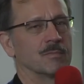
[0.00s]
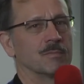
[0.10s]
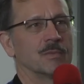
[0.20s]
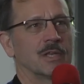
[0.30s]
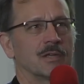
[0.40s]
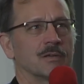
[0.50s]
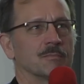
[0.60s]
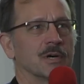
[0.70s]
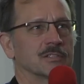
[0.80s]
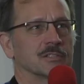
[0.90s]
many
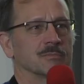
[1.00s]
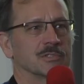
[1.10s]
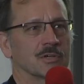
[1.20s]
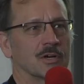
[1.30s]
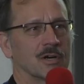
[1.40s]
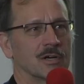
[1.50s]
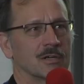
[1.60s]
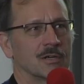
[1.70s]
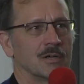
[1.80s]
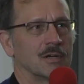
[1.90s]
Muslims
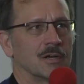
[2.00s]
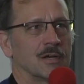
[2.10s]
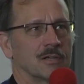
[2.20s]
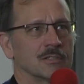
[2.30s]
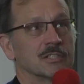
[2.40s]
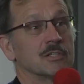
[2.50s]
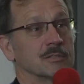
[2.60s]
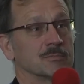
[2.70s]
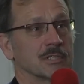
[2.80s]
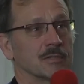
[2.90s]
are consider
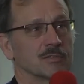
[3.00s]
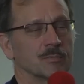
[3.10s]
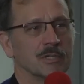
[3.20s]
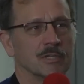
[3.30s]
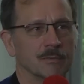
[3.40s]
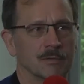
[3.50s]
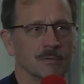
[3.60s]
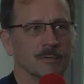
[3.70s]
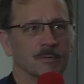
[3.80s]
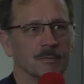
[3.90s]
themselves to be
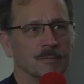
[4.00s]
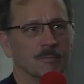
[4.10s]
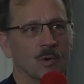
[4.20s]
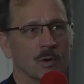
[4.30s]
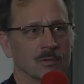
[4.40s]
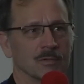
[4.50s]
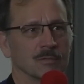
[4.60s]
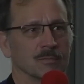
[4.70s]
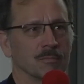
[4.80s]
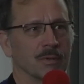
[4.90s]

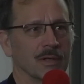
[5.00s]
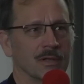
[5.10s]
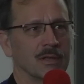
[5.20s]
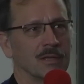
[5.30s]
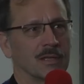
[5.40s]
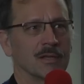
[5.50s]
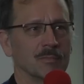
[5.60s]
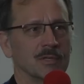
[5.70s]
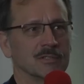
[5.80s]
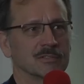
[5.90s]
mortal blood
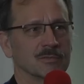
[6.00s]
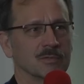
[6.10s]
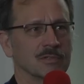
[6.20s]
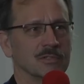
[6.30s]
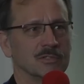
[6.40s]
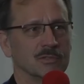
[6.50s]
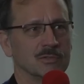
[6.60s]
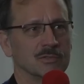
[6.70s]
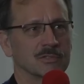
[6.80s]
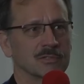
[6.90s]
enemies with the
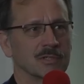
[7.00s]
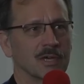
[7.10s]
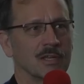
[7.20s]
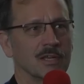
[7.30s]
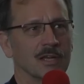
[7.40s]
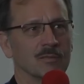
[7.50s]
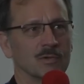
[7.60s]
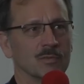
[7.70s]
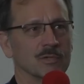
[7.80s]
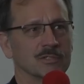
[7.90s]
Jews, and yet
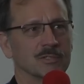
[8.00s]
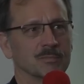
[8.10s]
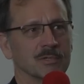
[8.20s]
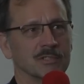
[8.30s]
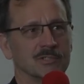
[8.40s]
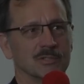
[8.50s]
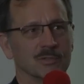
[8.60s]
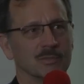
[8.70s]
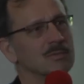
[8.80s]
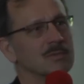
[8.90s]
we worship a
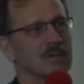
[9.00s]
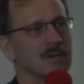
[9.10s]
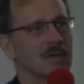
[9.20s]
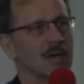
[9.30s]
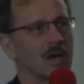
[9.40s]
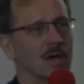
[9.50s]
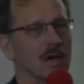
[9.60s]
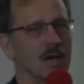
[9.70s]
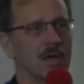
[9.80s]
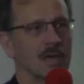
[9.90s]
Jew.
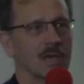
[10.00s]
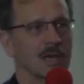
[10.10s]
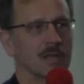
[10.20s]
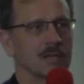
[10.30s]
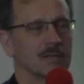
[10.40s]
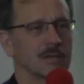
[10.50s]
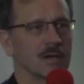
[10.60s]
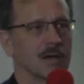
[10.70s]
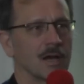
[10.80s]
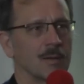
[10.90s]
Uh, and
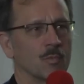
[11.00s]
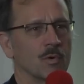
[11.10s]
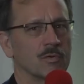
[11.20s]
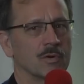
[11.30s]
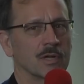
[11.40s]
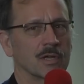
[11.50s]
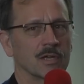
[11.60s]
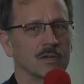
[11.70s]
uh, I'm wondering